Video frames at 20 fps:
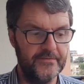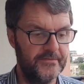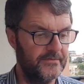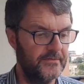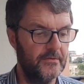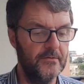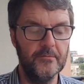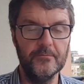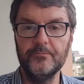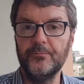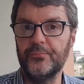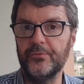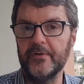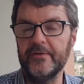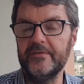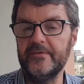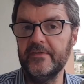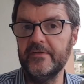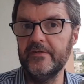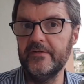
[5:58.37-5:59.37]
some
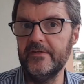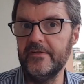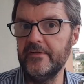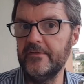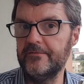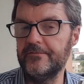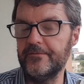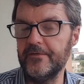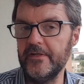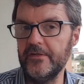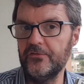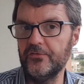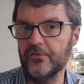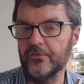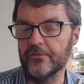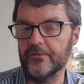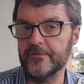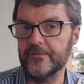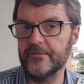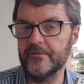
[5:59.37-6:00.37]
pretty neat
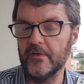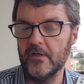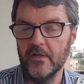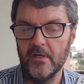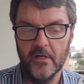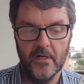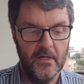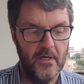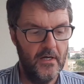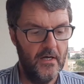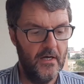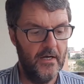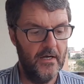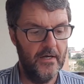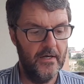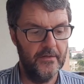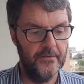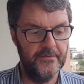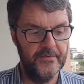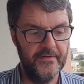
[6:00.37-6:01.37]
features.
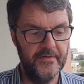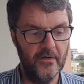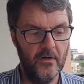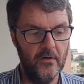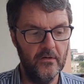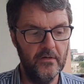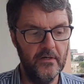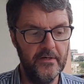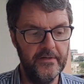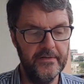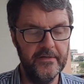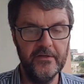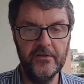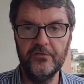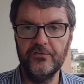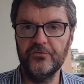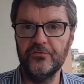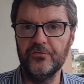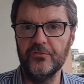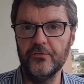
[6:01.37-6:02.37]
The only
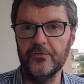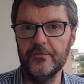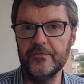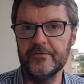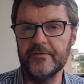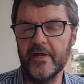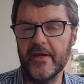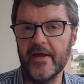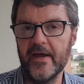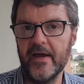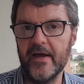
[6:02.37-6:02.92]
issues that I